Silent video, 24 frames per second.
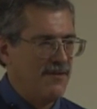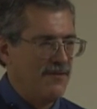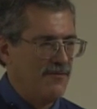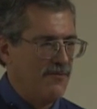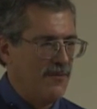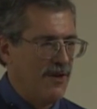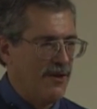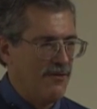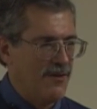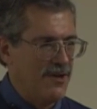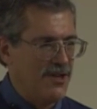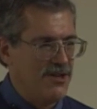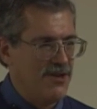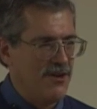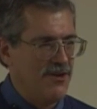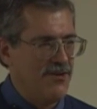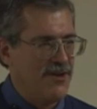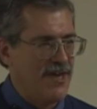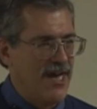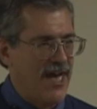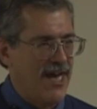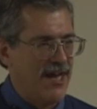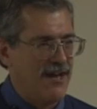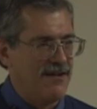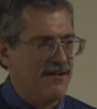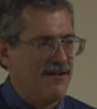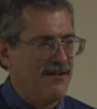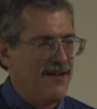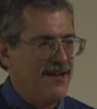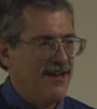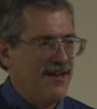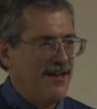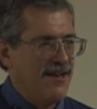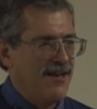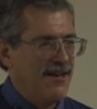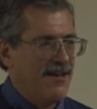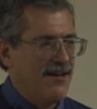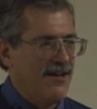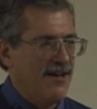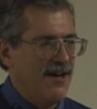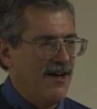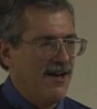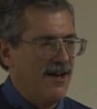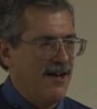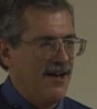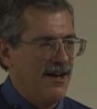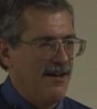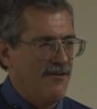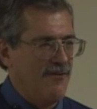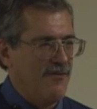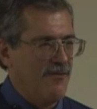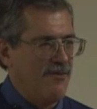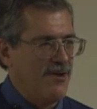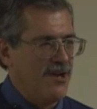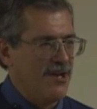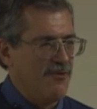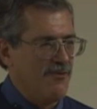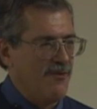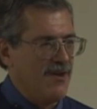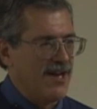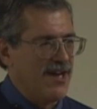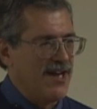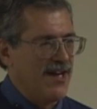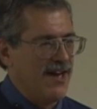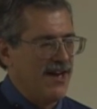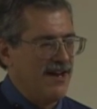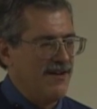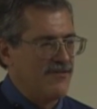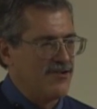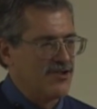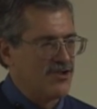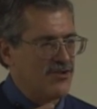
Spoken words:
when we do that, we kind of